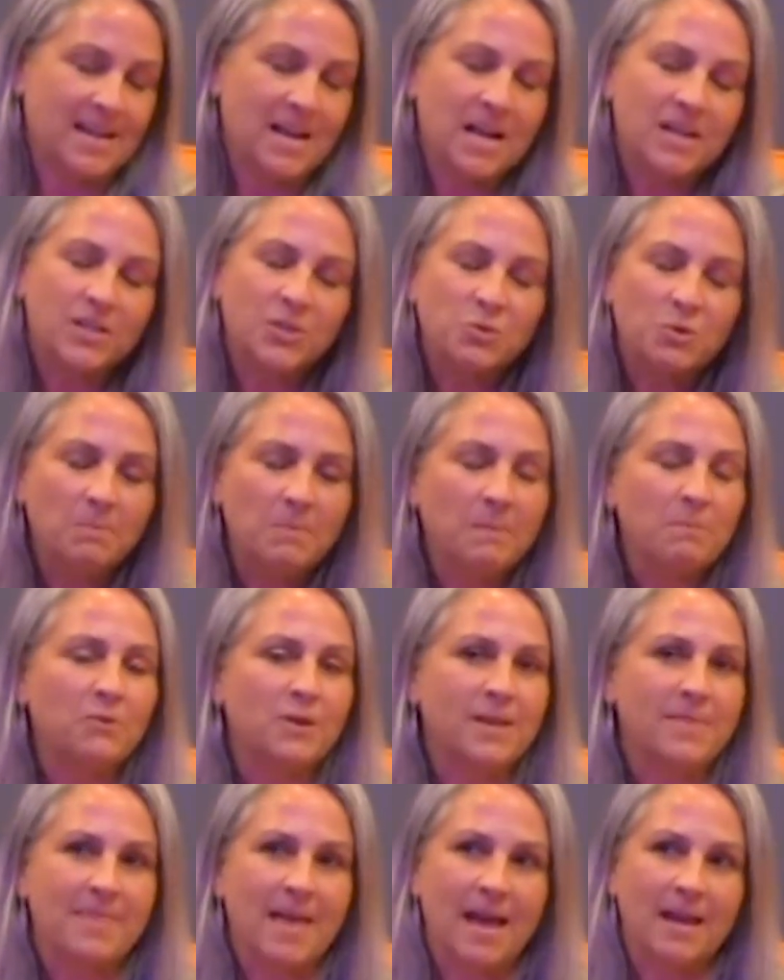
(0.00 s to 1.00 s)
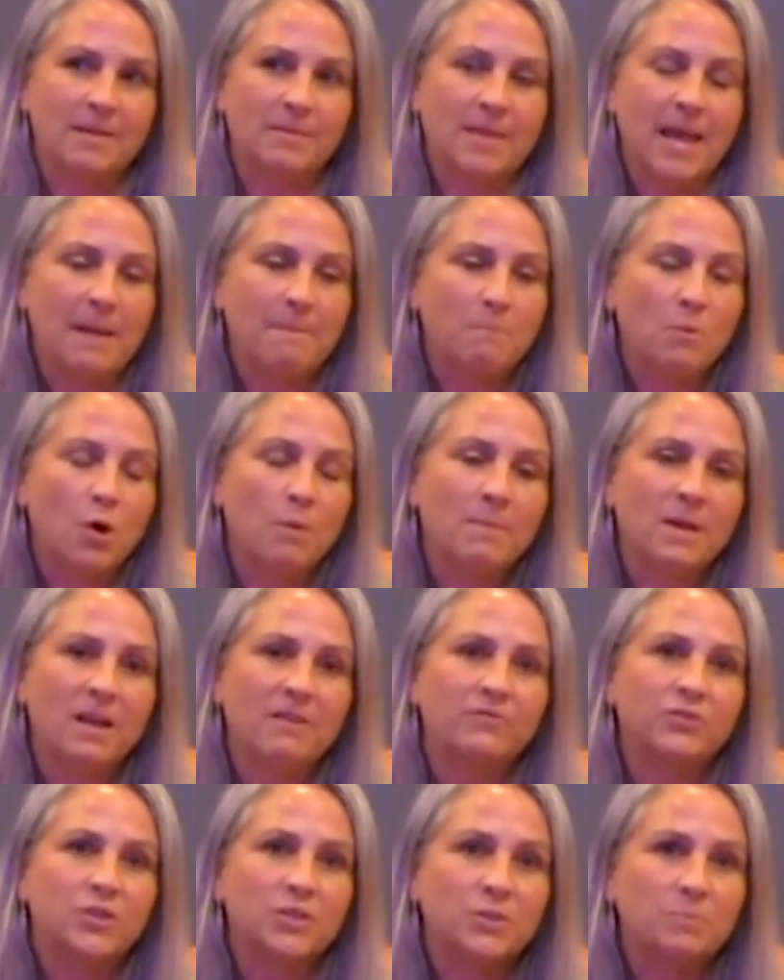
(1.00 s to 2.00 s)
And I just remember in that moment
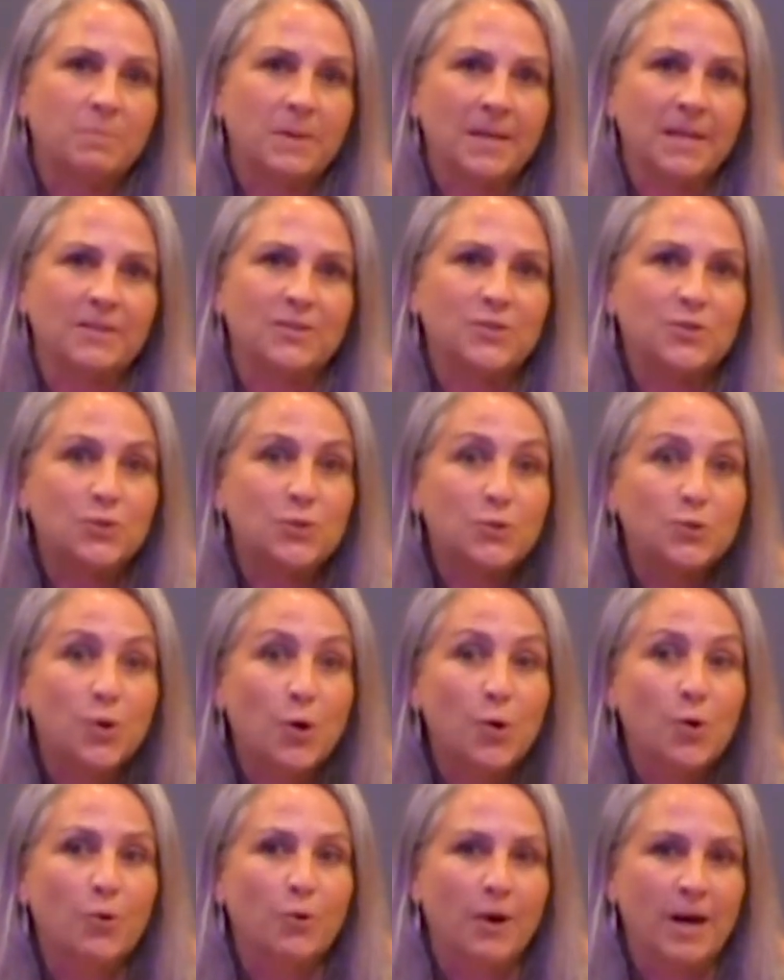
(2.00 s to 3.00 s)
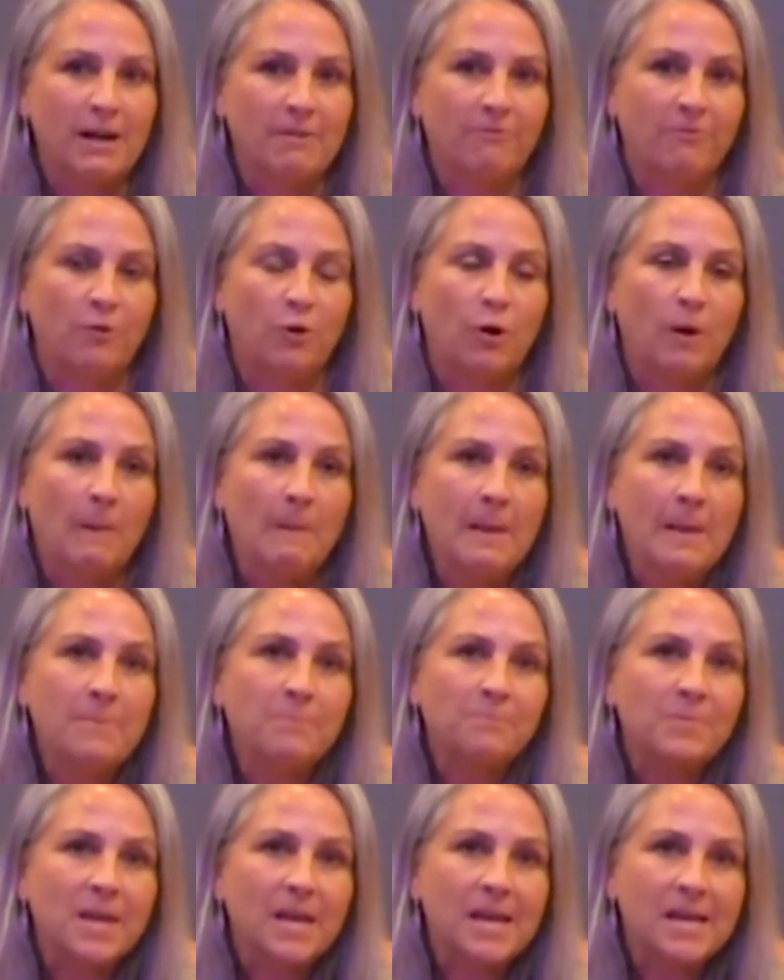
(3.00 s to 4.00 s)
of just being so grateful
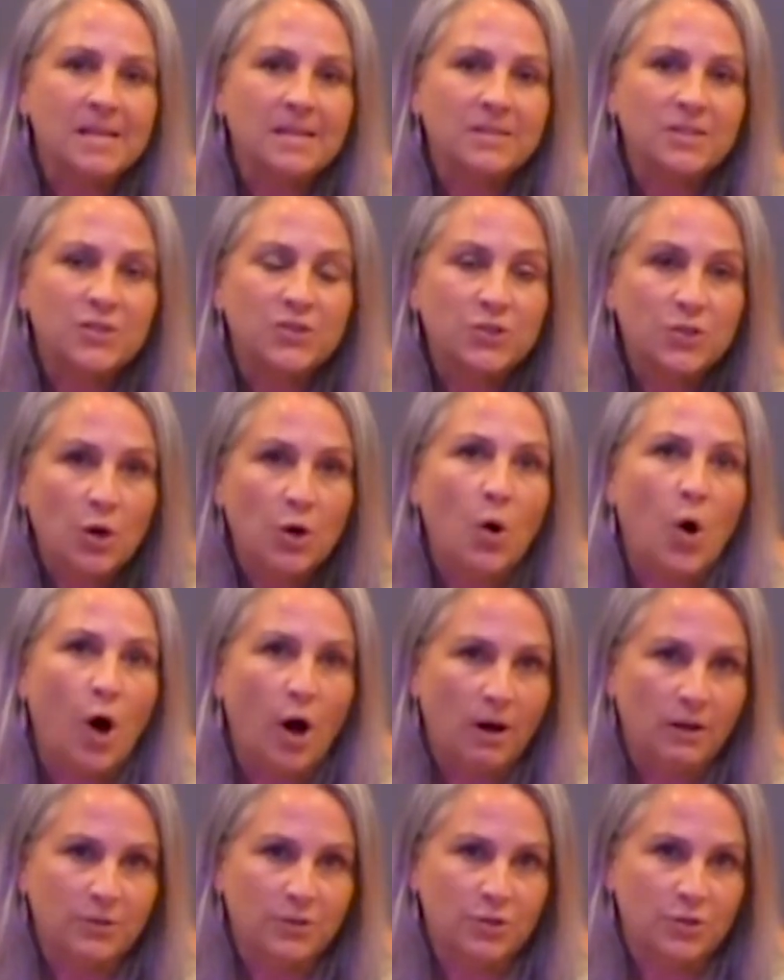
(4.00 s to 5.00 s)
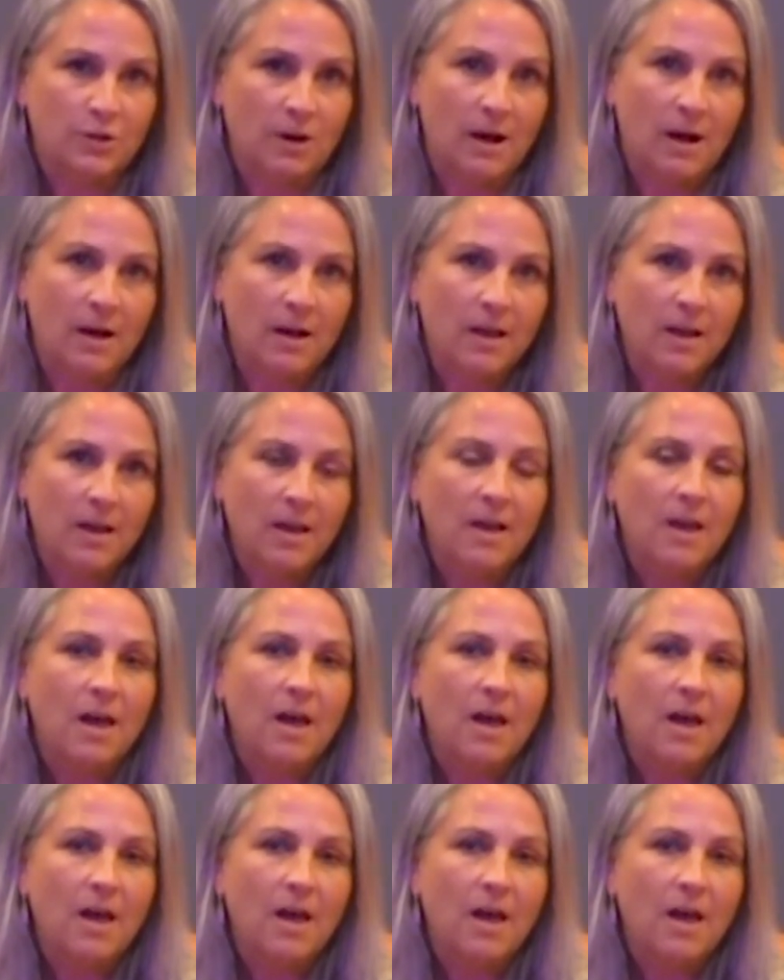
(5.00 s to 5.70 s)
and so awestruck